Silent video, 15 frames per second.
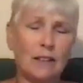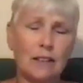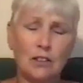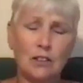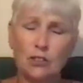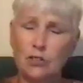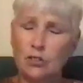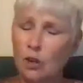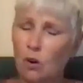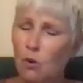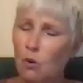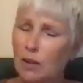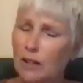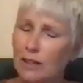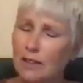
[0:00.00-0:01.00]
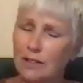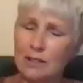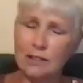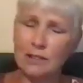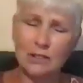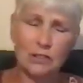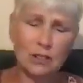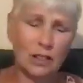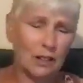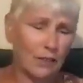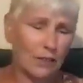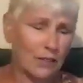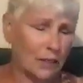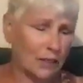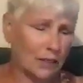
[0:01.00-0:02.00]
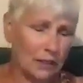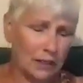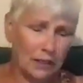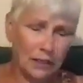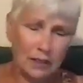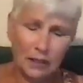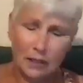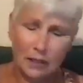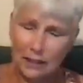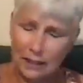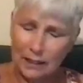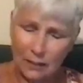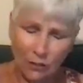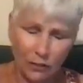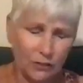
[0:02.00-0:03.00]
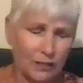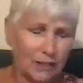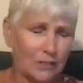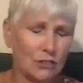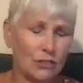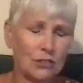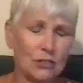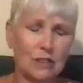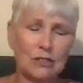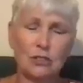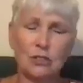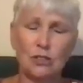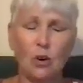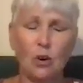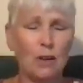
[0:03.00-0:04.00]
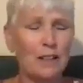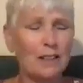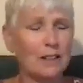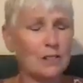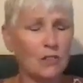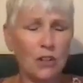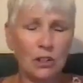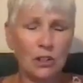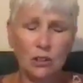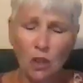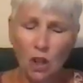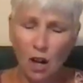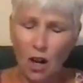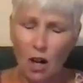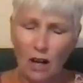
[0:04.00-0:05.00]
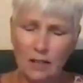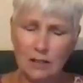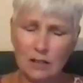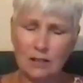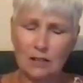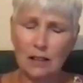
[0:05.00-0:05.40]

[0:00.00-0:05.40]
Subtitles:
So is the illness. So is the loss.